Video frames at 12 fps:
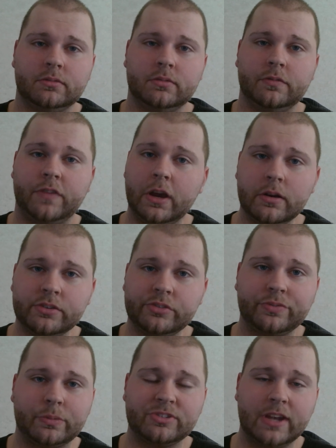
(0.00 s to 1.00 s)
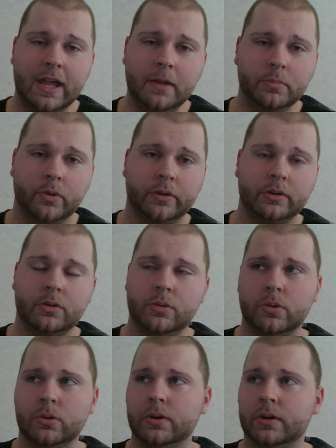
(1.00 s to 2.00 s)
Verus from Snap-on,
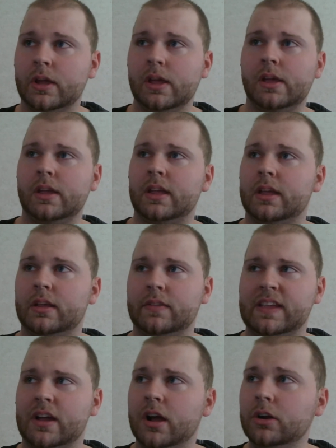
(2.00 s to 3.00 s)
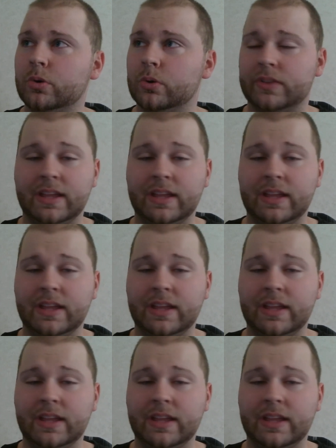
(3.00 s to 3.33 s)
or the Encore.